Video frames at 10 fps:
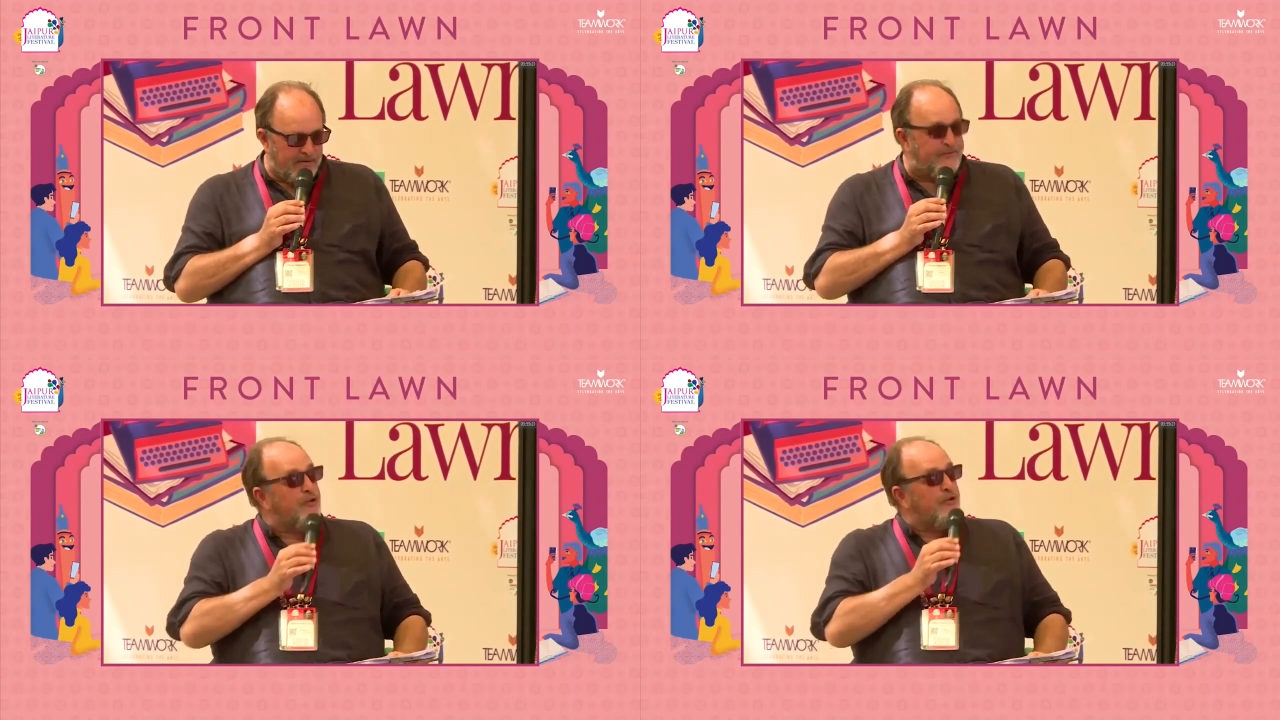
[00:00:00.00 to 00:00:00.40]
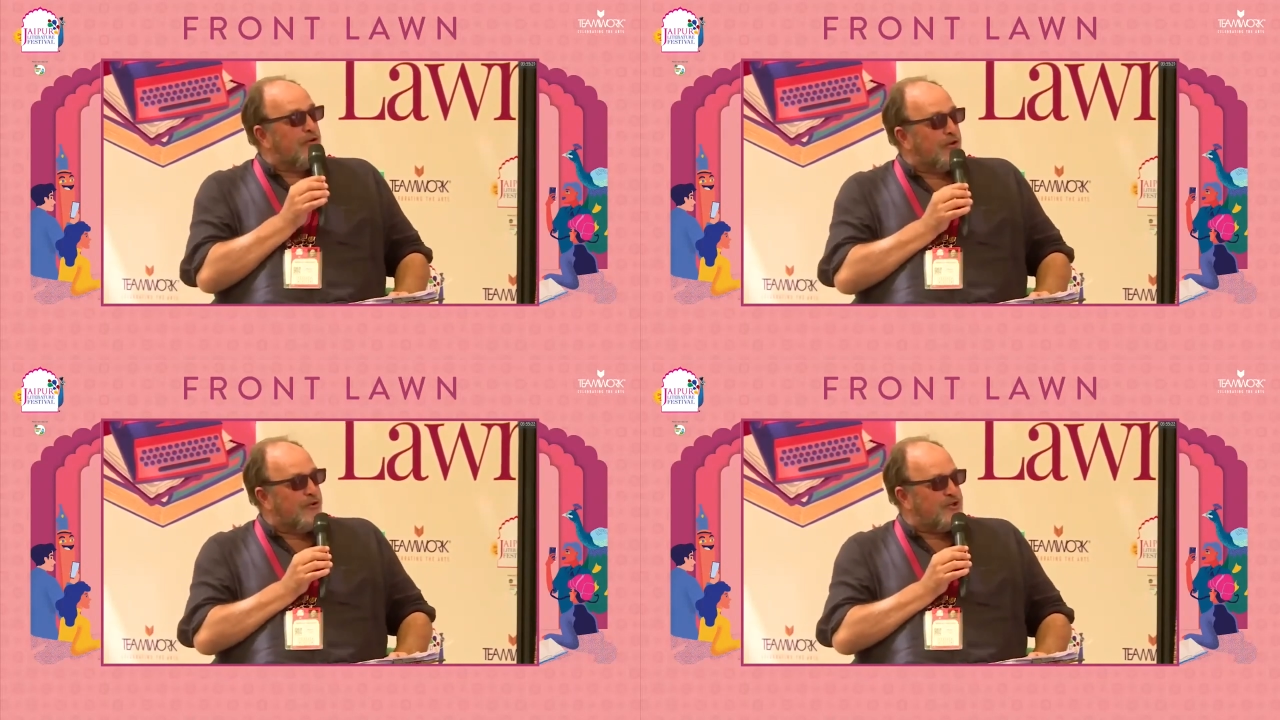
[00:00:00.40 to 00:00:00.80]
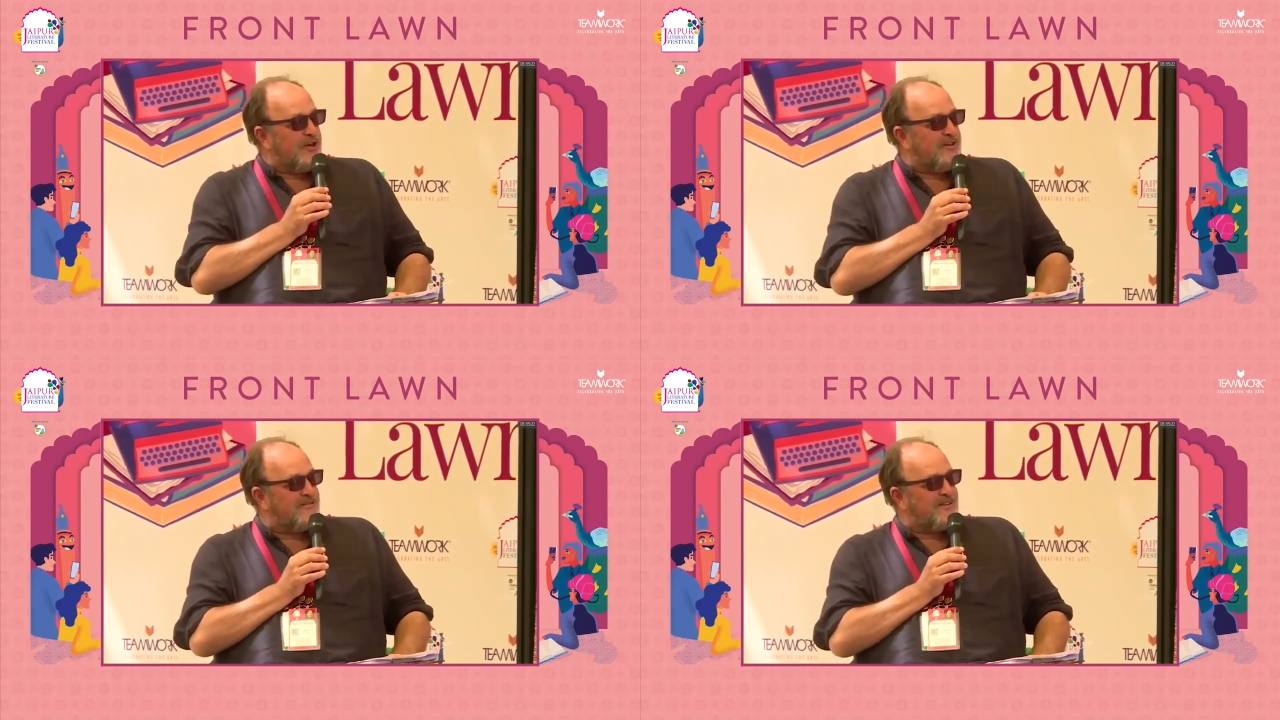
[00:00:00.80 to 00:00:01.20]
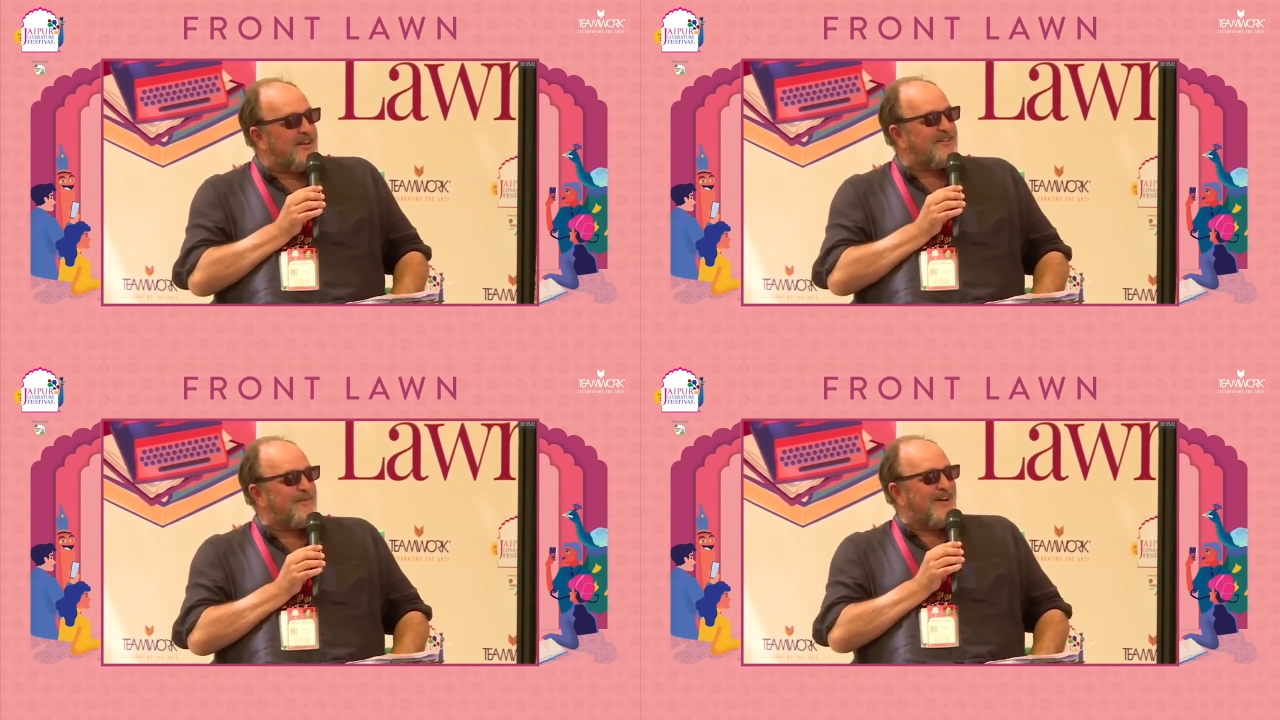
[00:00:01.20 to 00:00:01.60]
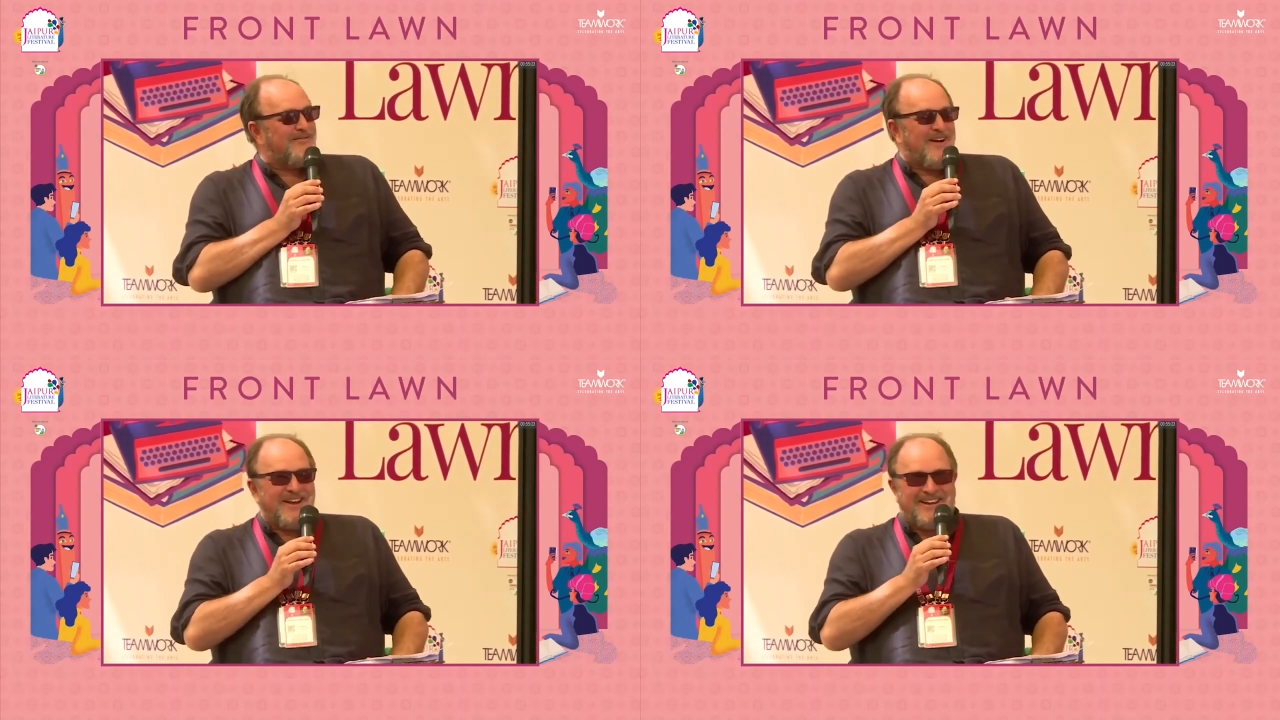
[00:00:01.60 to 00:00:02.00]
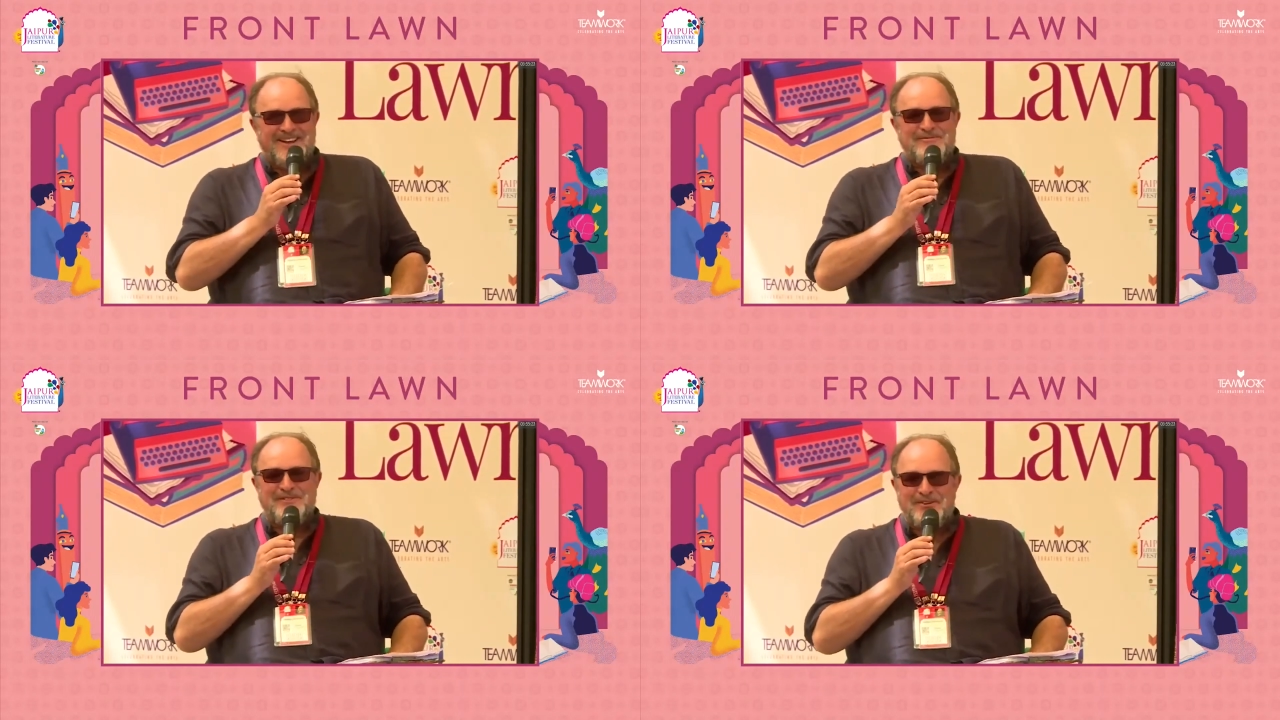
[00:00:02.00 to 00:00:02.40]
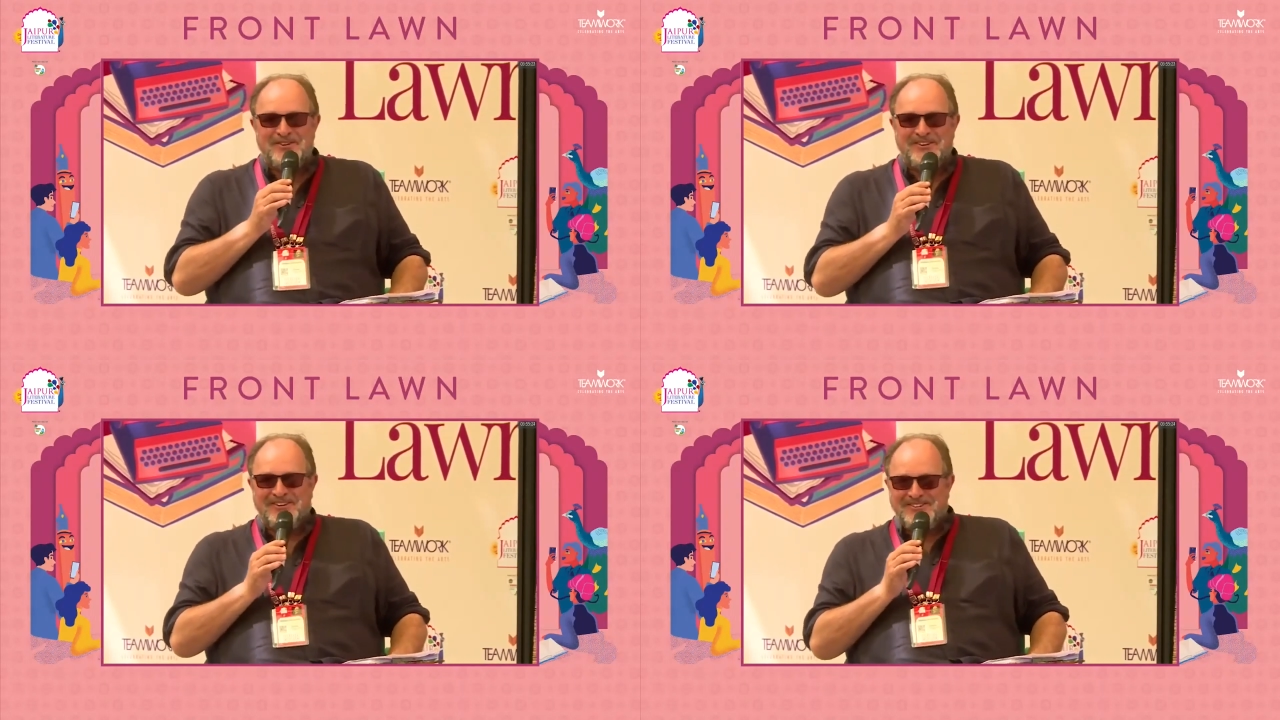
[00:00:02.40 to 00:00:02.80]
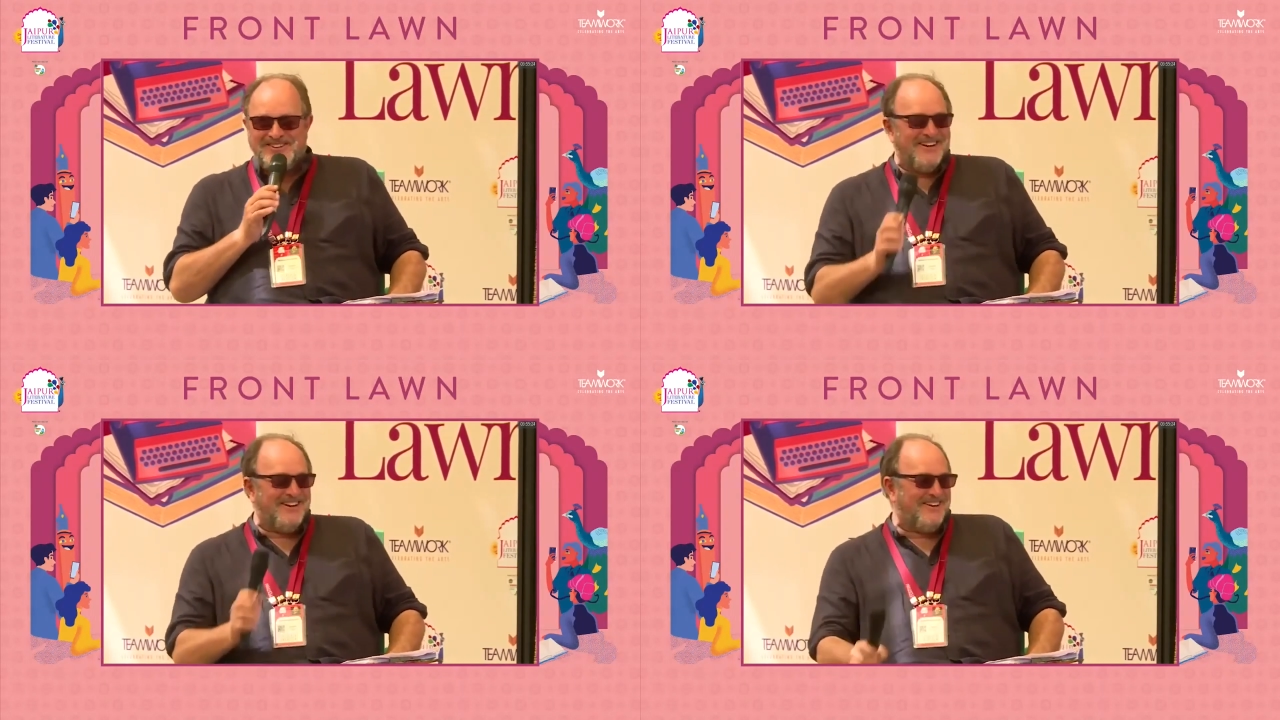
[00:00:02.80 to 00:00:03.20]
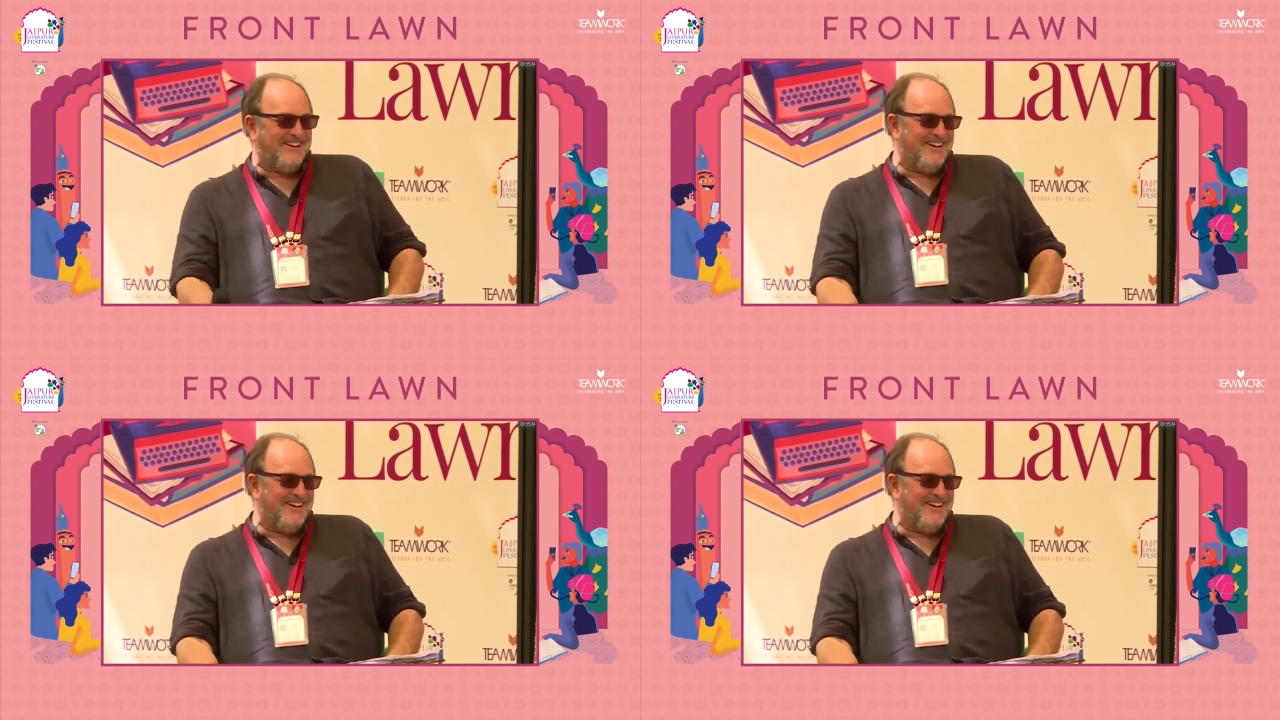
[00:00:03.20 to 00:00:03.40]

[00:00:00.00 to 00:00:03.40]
funeral orgies. Tell us about Viking funeral orgies.